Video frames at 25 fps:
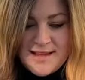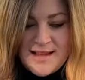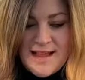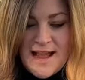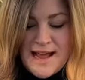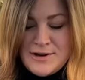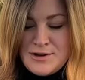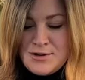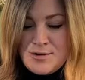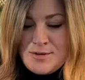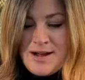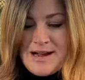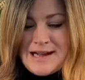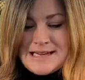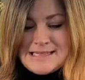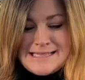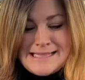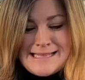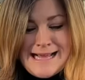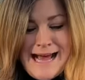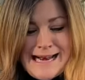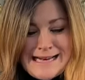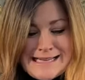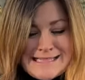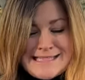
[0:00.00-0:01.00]
And you guys,
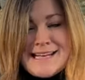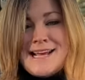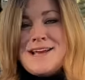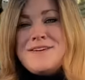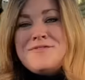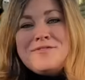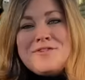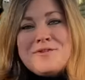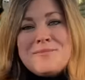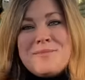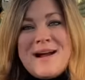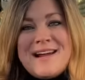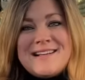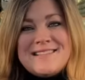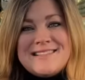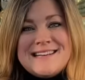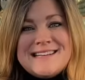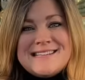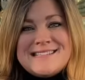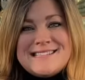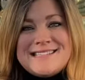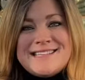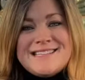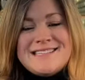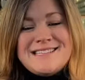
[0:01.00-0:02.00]
that is it for my
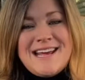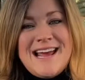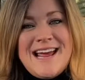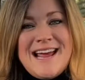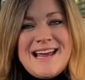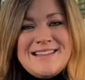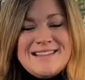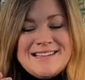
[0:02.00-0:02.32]
list today.